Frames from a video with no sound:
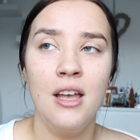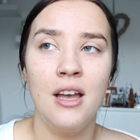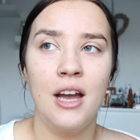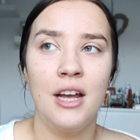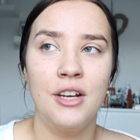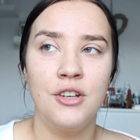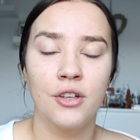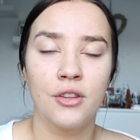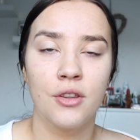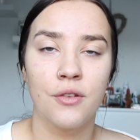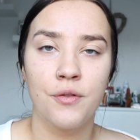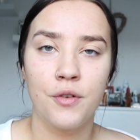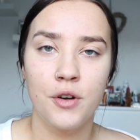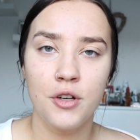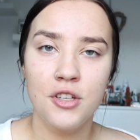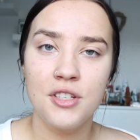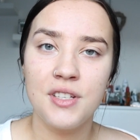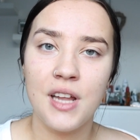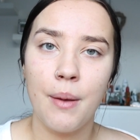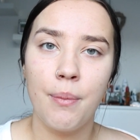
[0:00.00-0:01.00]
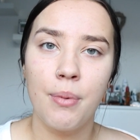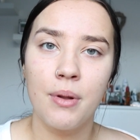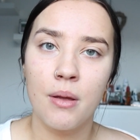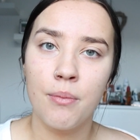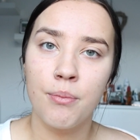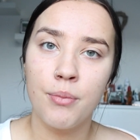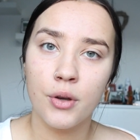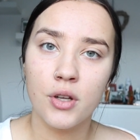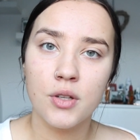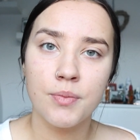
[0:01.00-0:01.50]
I took the first step and I
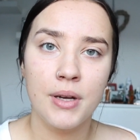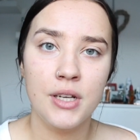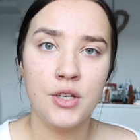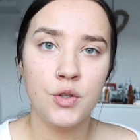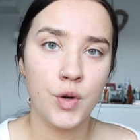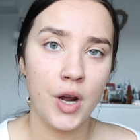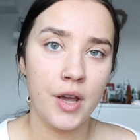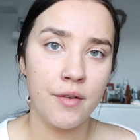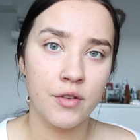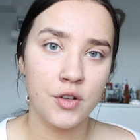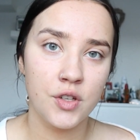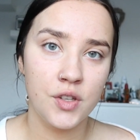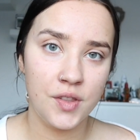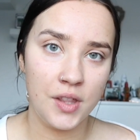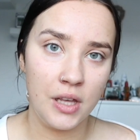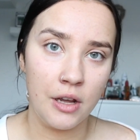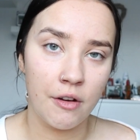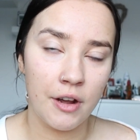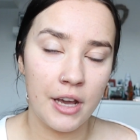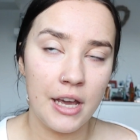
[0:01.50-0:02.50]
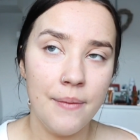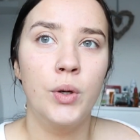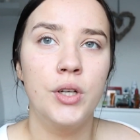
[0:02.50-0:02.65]
booked my driver's theory,